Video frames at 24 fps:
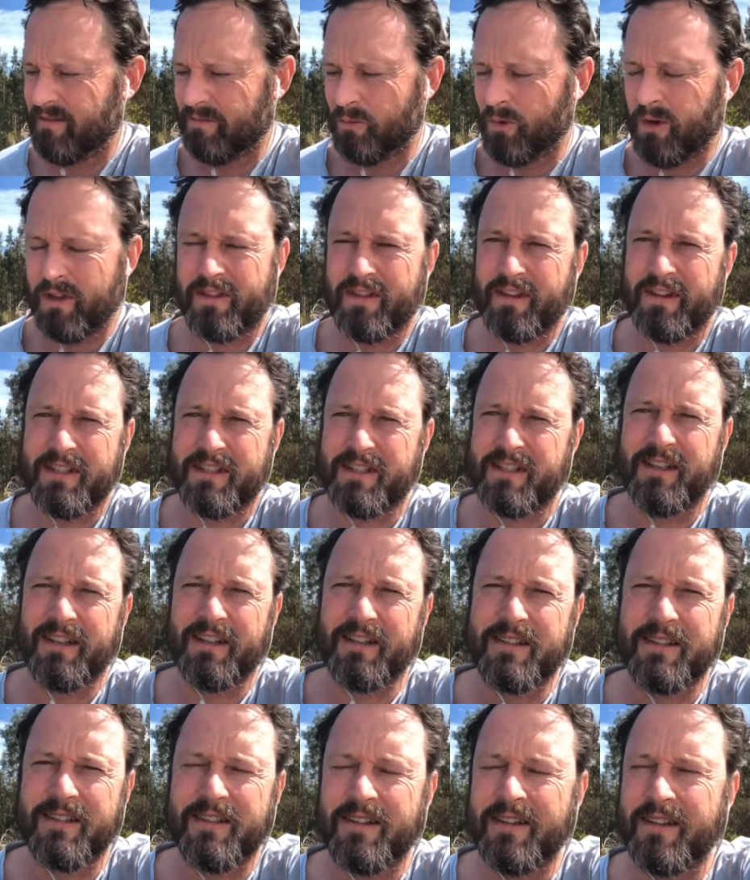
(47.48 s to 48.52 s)
with these
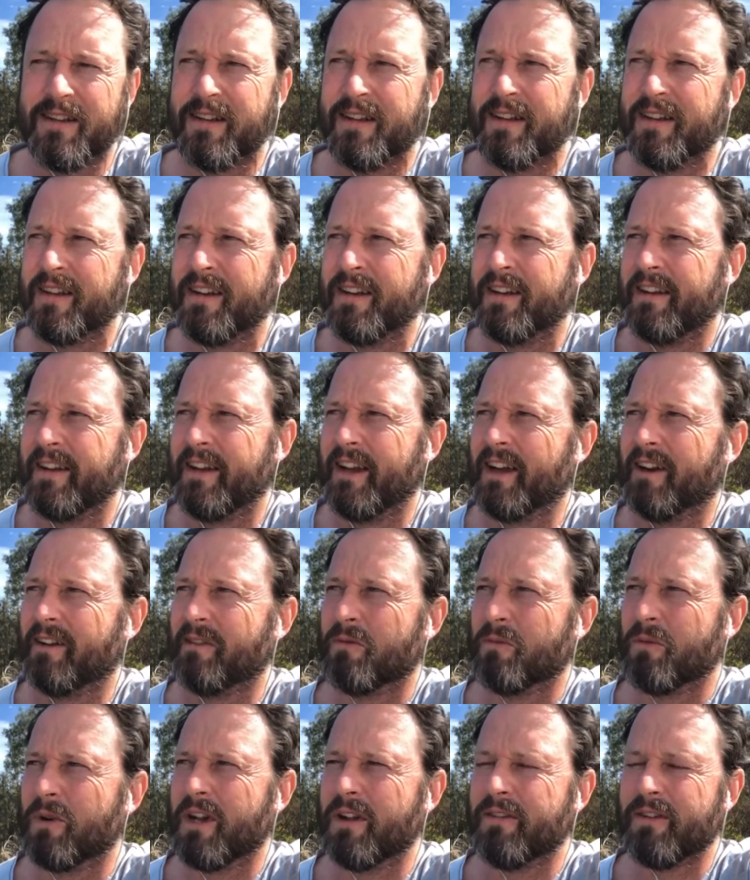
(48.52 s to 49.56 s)
things. Now,
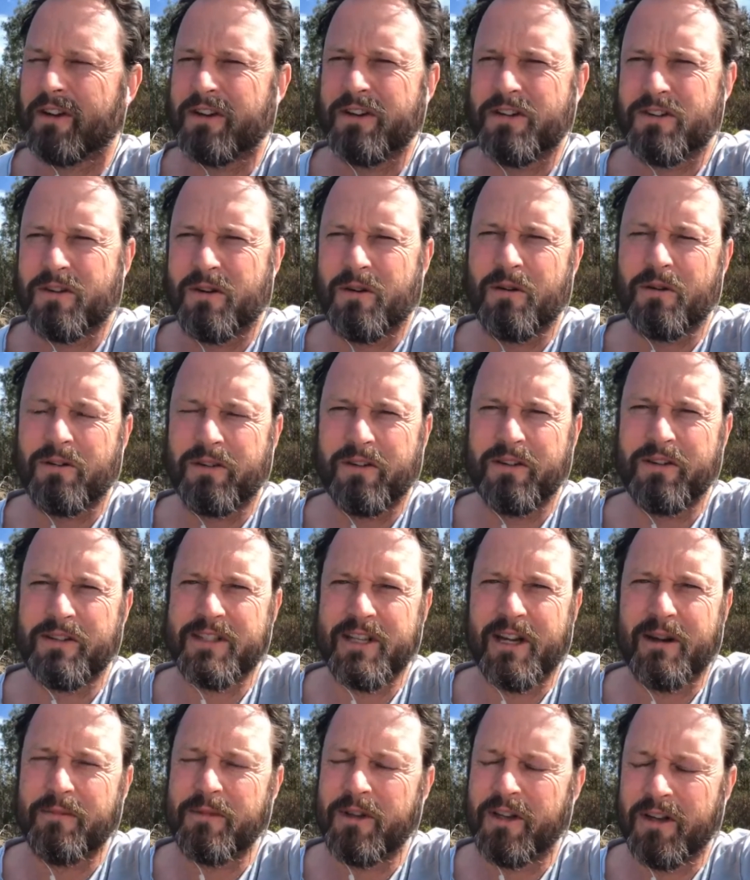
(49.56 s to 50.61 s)
whenever control turns
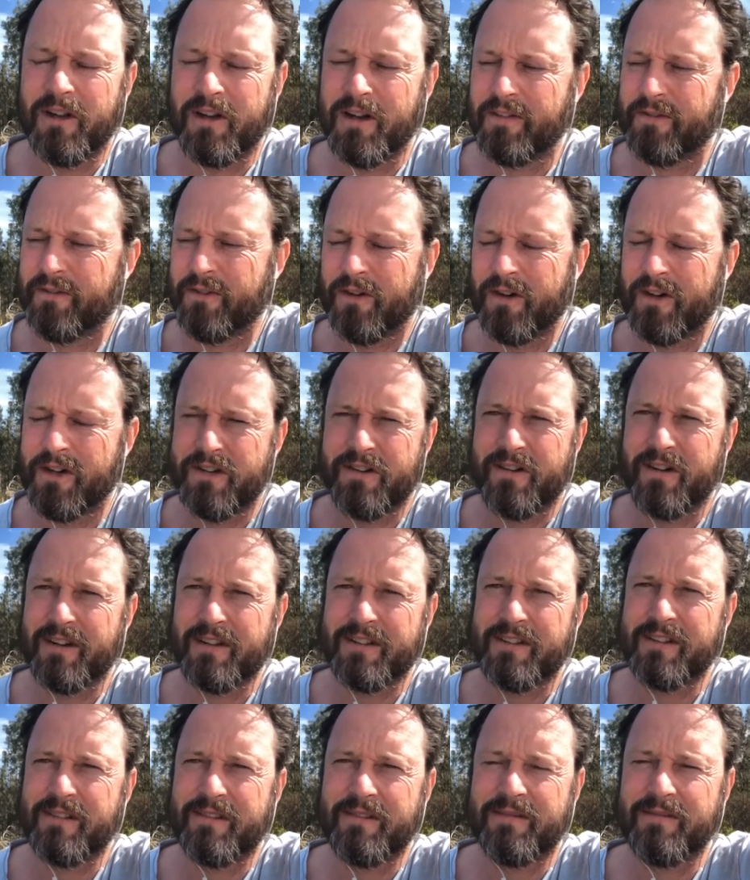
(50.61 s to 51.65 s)
up, you're going to find
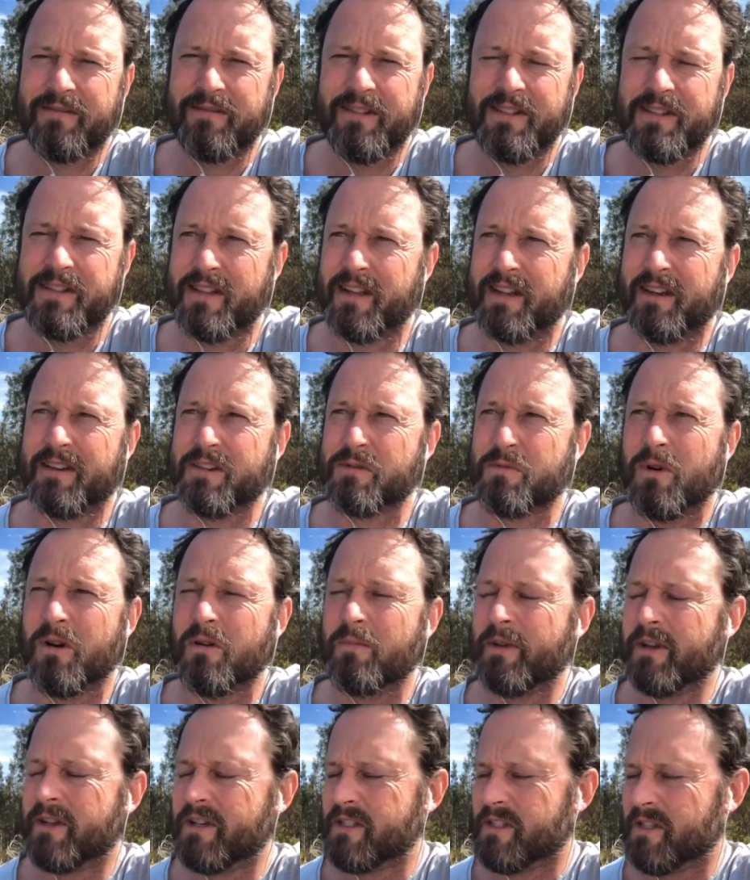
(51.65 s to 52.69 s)
trust is there as well
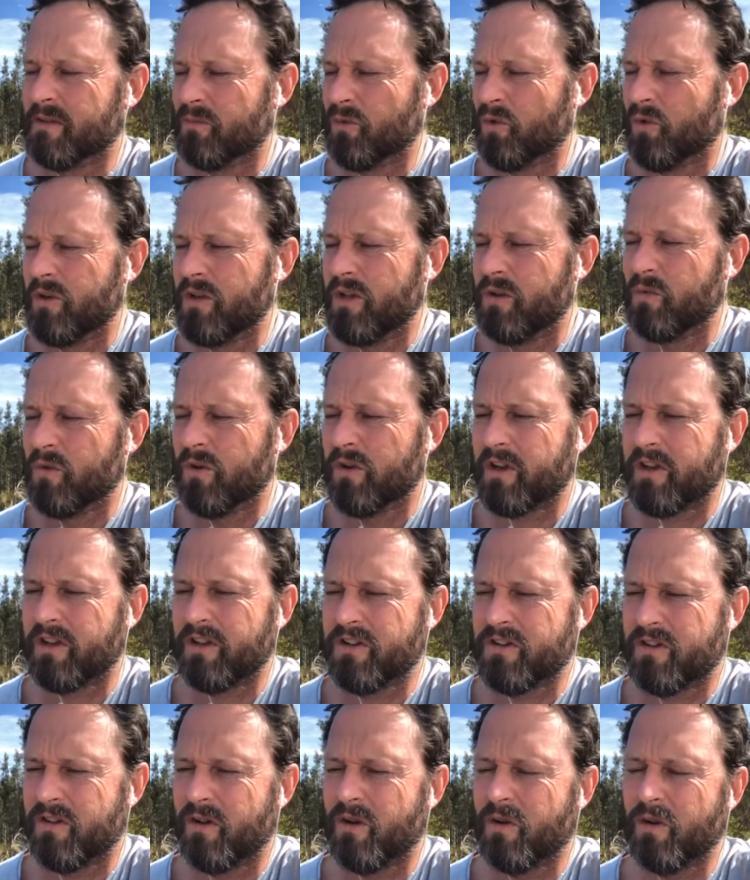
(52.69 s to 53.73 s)
because the more you want to
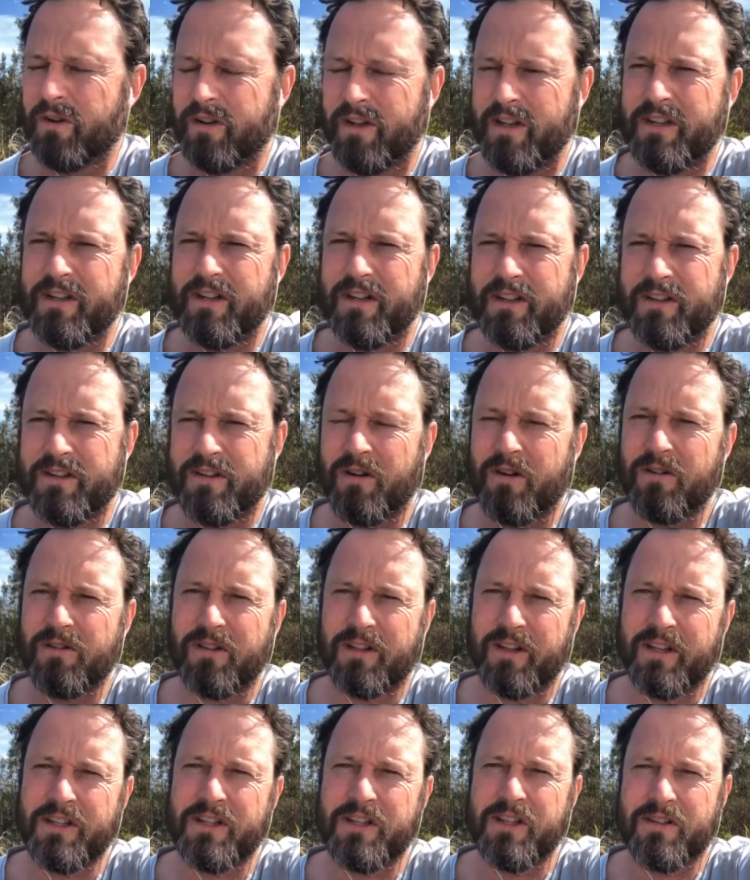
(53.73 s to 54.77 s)
control and need to control, the
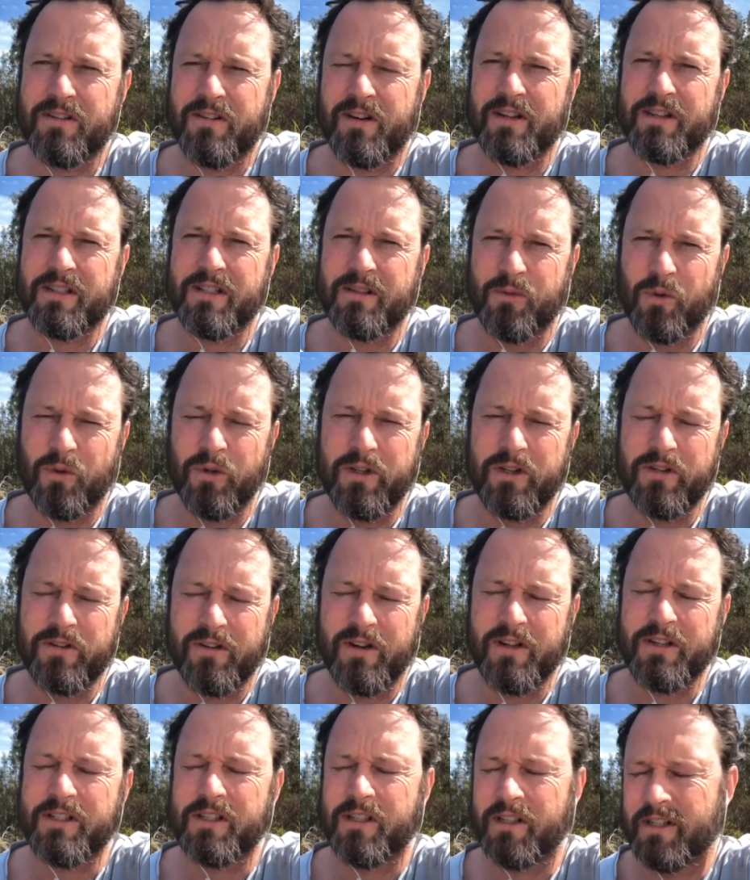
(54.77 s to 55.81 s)
less you trust. The more you
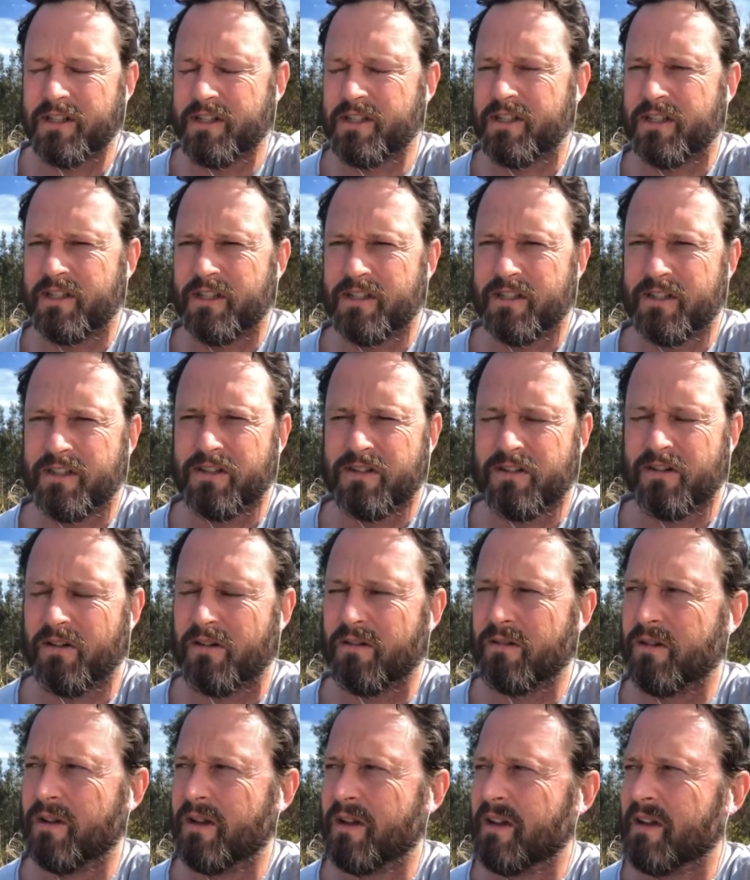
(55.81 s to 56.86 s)
trust, the less you need to
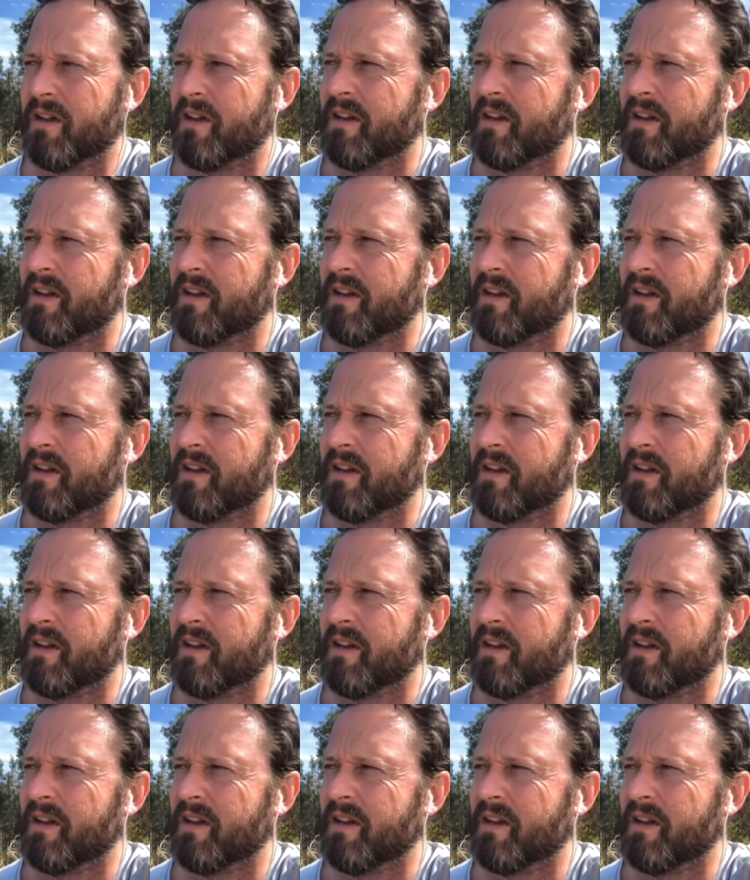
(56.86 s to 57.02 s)
control.